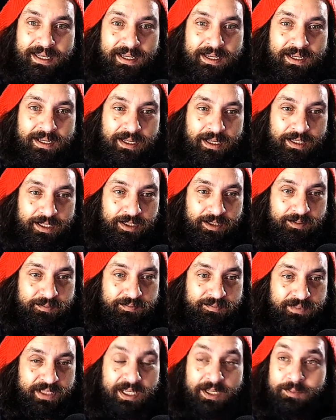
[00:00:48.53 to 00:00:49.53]

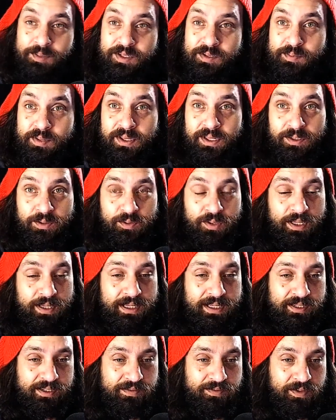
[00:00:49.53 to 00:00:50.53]
I'll be supplying all the
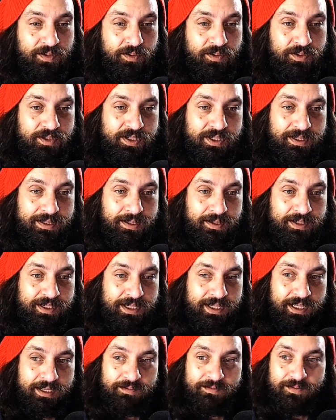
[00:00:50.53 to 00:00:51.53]
links, of course. You can go check
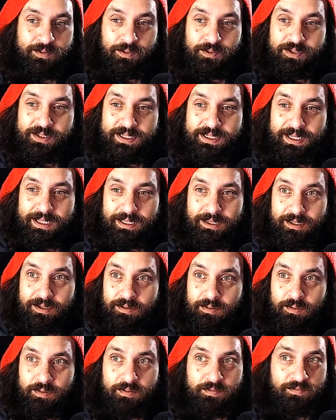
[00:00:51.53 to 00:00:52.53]
out Fallcie. They're
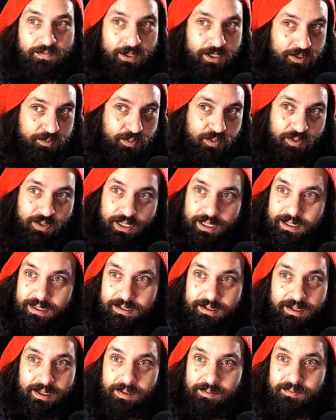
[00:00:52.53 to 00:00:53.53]
on Facebook,
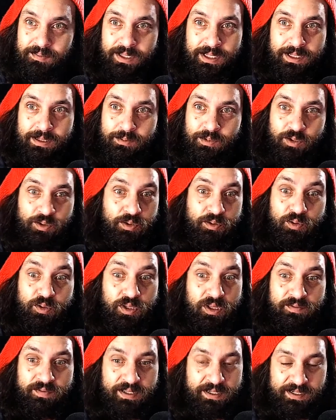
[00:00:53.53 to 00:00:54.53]
and I'm sure they're all
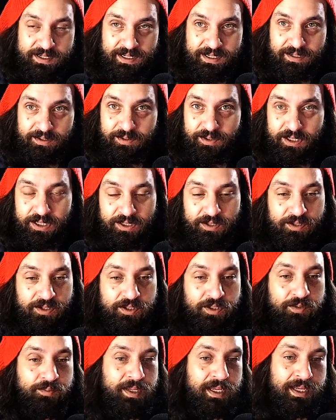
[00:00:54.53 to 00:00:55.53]
over the internet, including
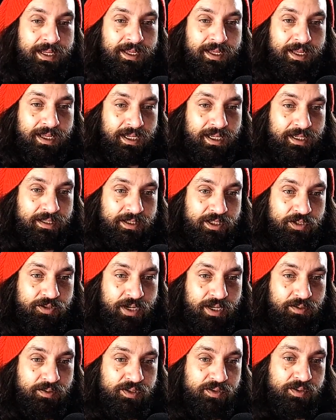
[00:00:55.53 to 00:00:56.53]
YouTube. This
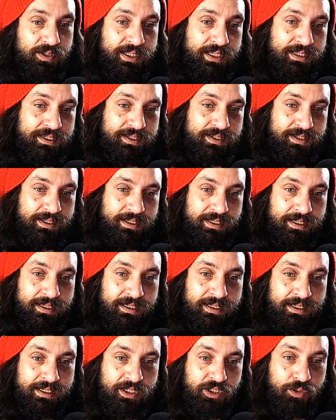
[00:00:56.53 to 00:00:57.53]
track was released
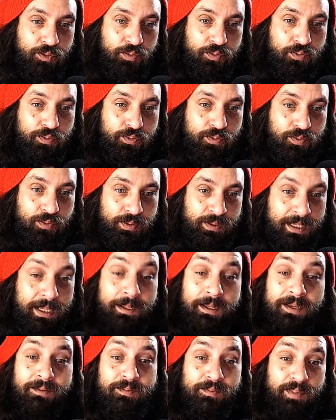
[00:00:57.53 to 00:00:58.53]
in
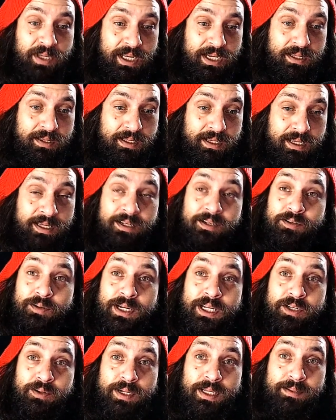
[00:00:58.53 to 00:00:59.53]
beginning of the year,
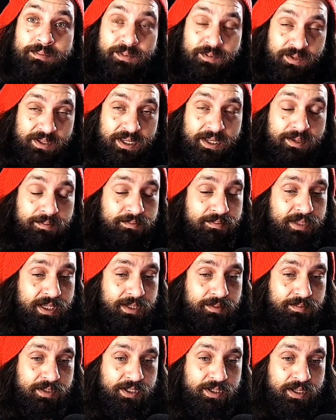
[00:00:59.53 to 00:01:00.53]
2020. It was,
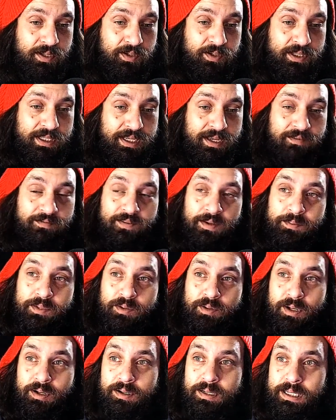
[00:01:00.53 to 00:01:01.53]
just early
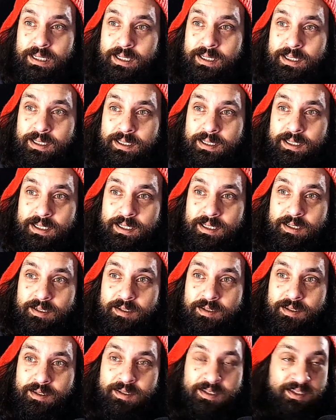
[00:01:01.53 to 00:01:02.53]
February,
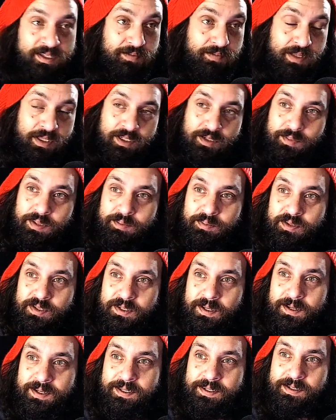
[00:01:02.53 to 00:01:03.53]
7th to be
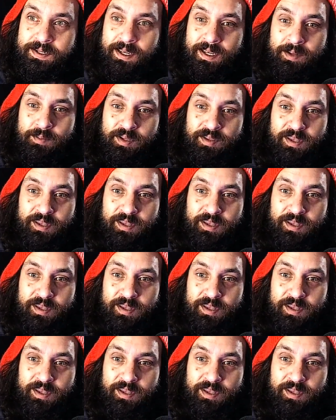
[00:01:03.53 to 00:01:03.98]
precise. But they've